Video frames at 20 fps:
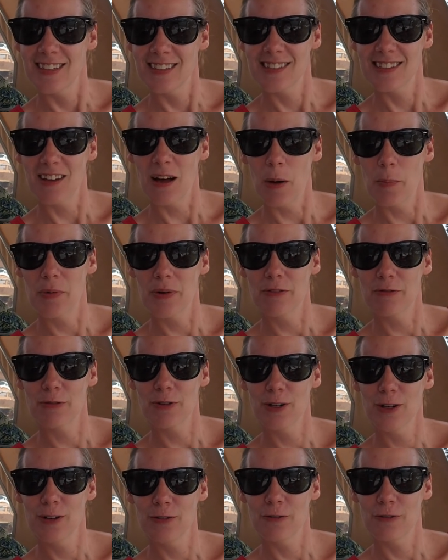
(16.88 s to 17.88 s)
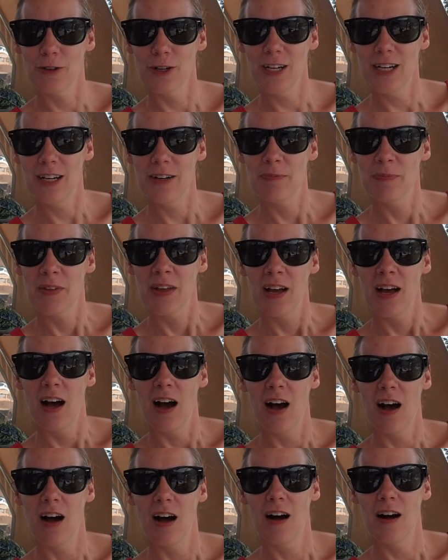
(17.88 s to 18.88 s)
It's an operative word, free.
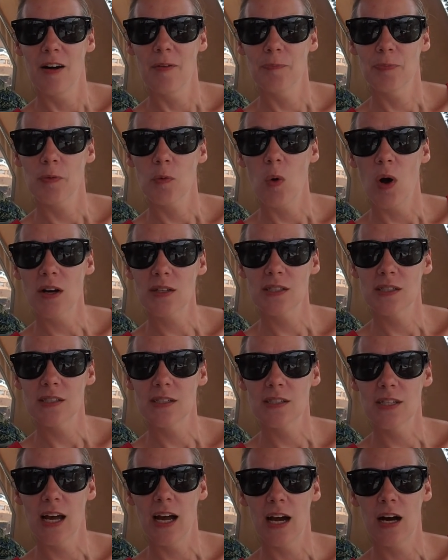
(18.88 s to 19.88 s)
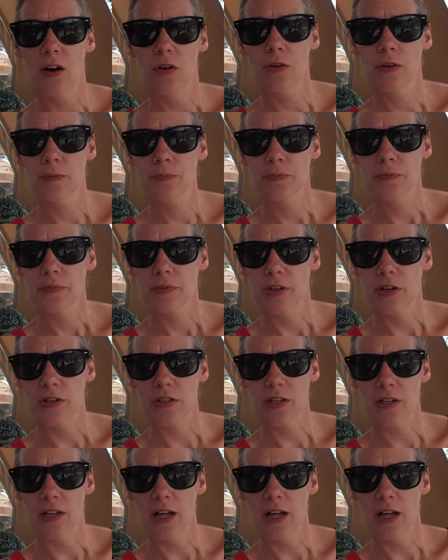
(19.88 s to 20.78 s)
Um, walked into town. There's a